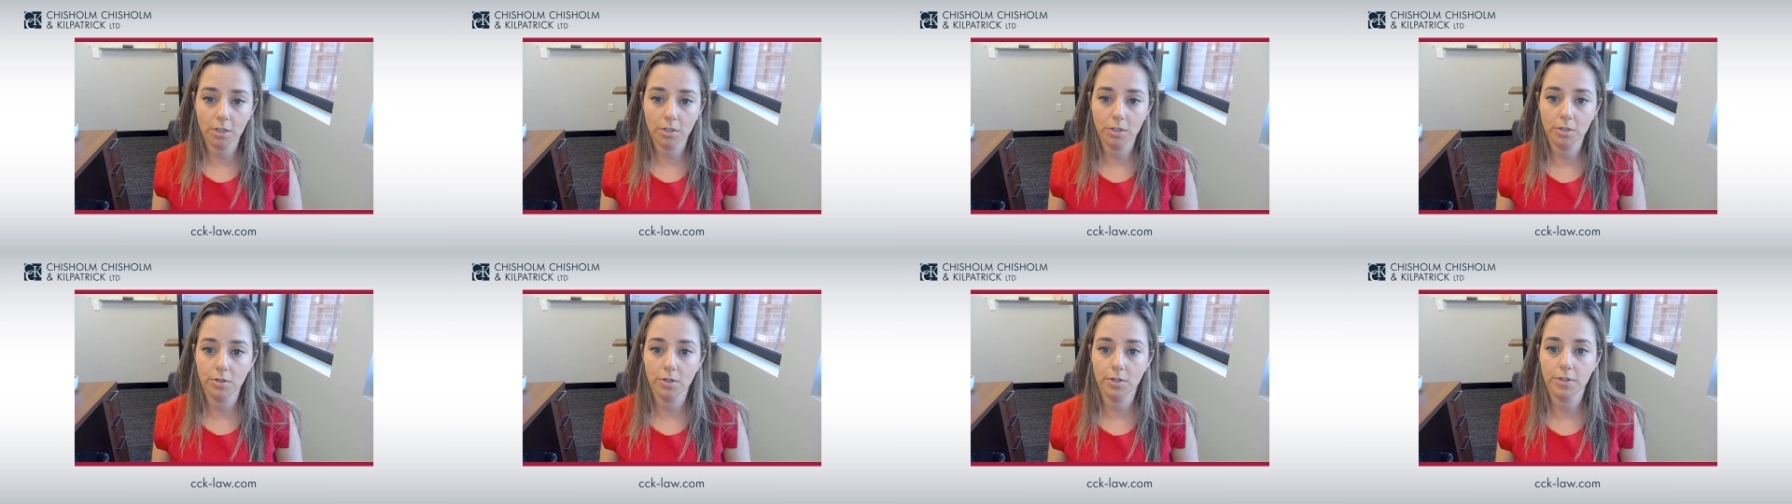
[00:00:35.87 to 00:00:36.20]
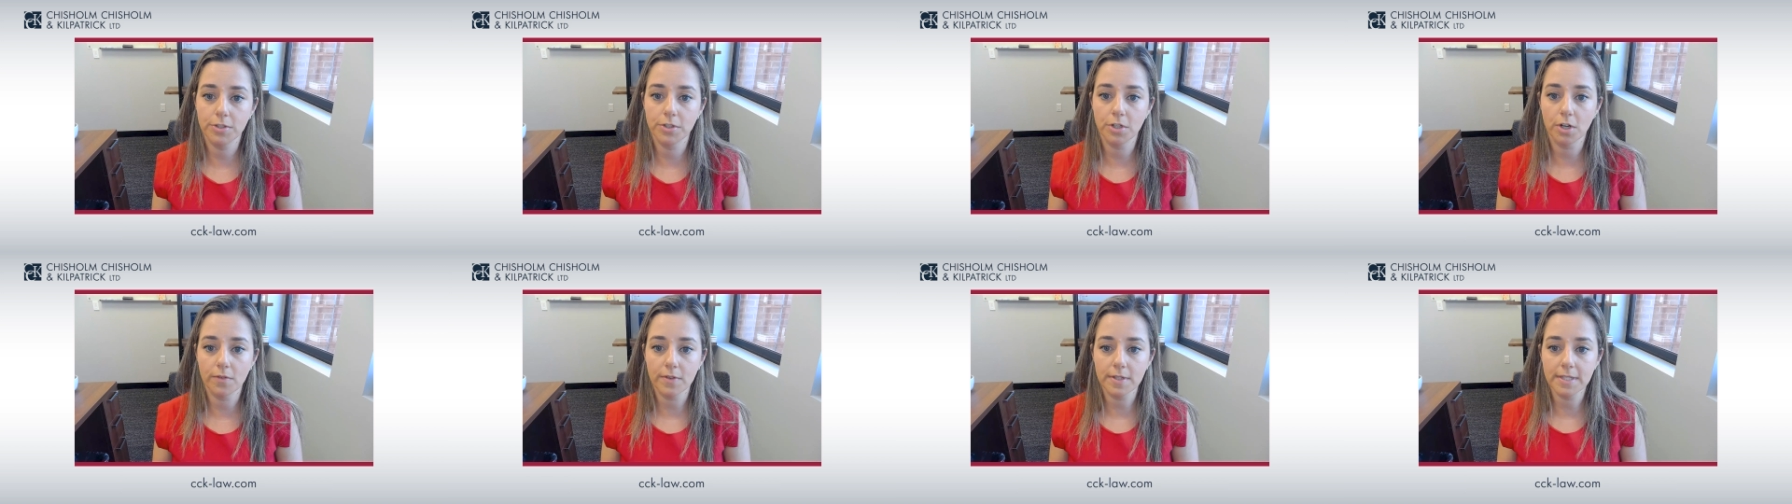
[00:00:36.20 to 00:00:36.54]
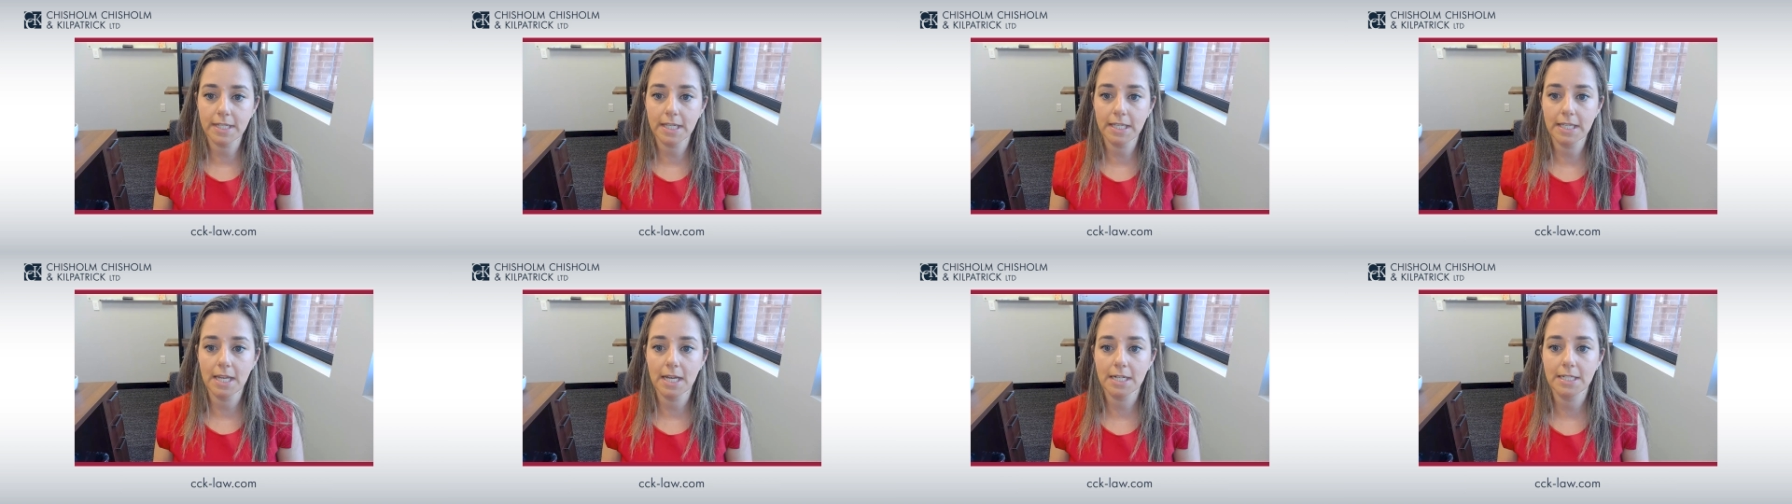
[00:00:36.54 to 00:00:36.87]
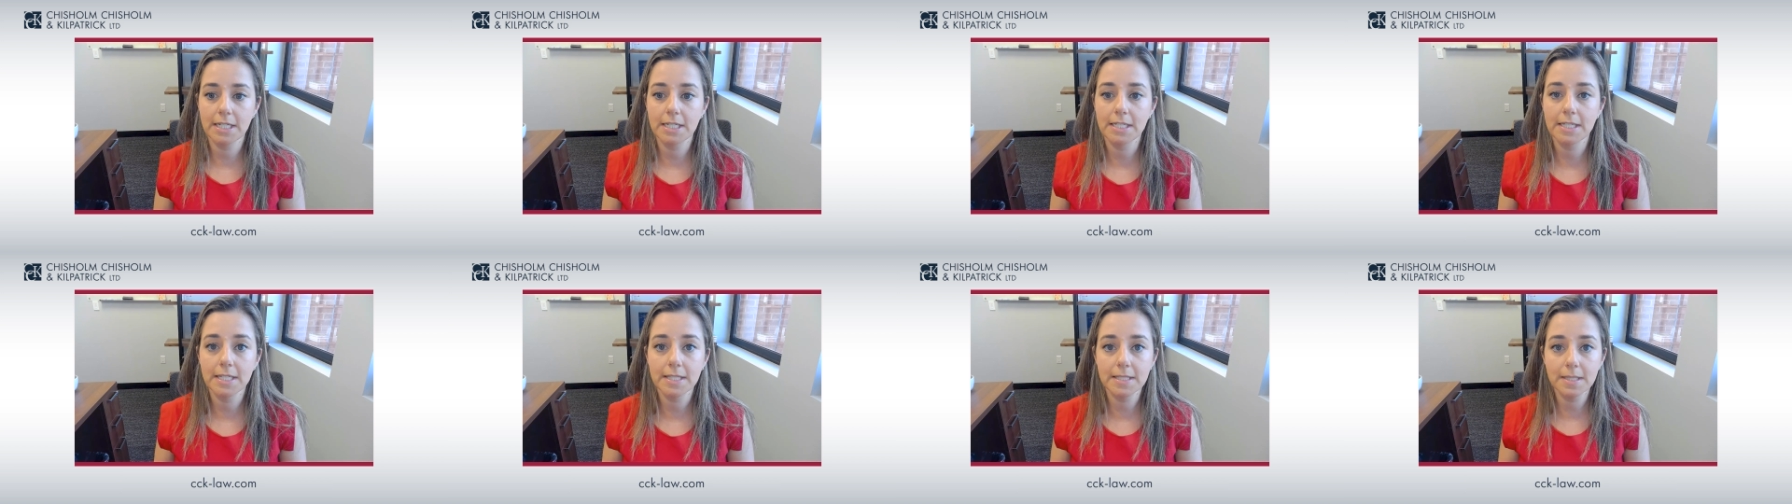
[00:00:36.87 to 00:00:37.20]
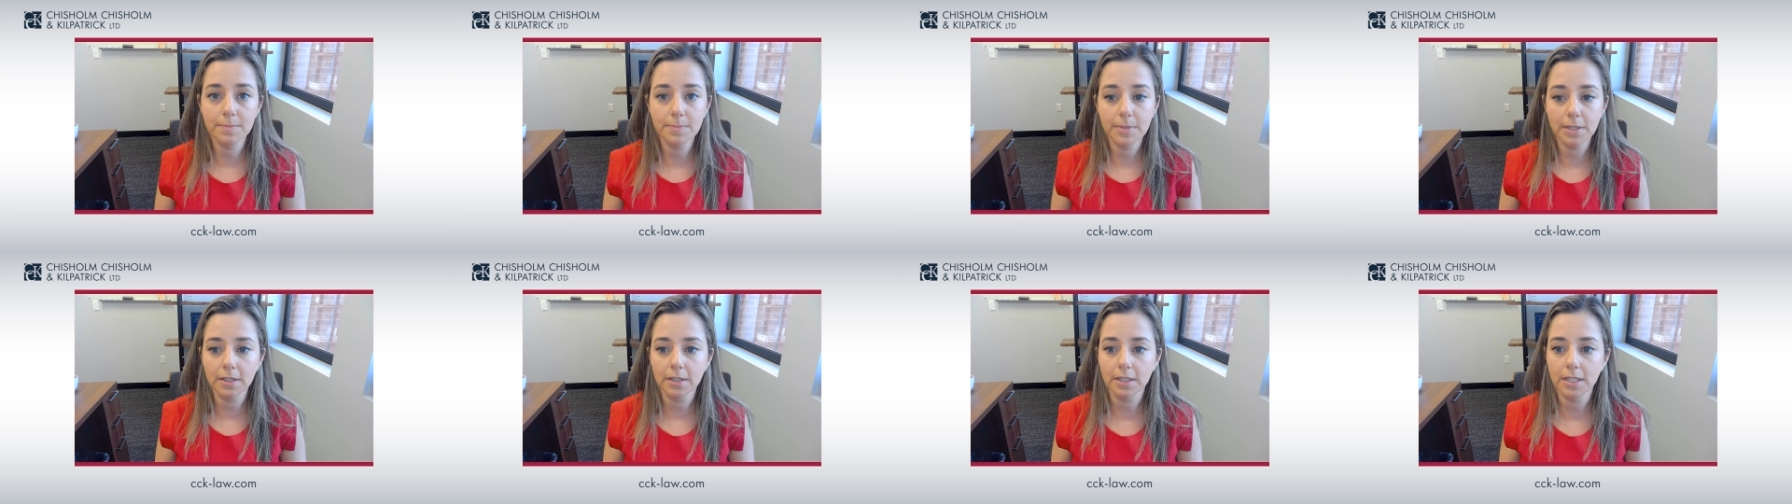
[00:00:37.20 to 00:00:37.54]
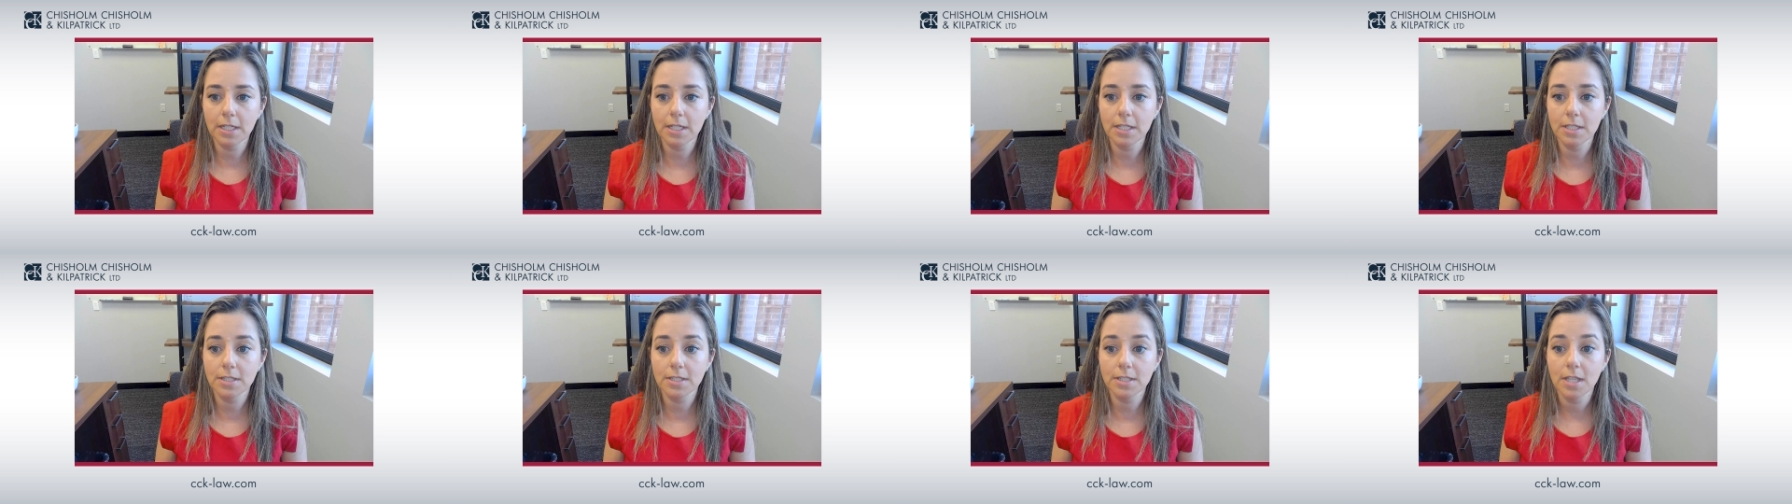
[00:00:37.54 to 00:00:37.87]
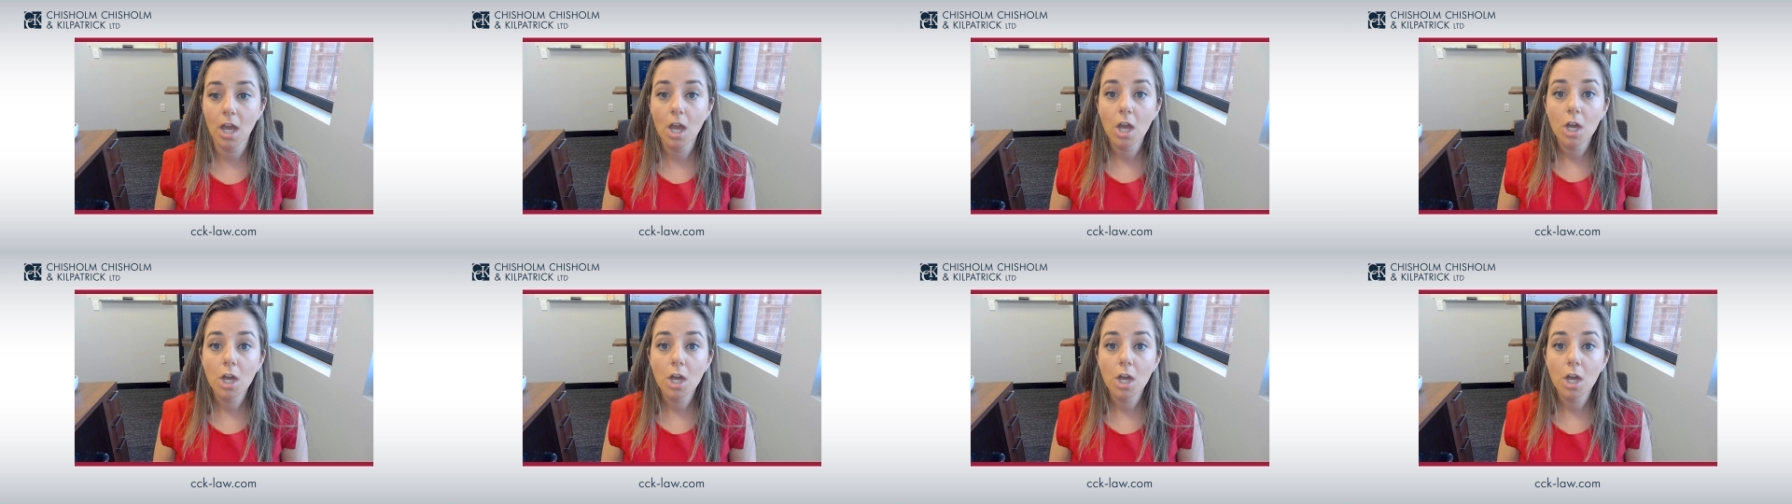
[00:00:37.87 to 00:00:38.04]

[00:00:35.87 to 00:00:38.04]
due to service connected disabilities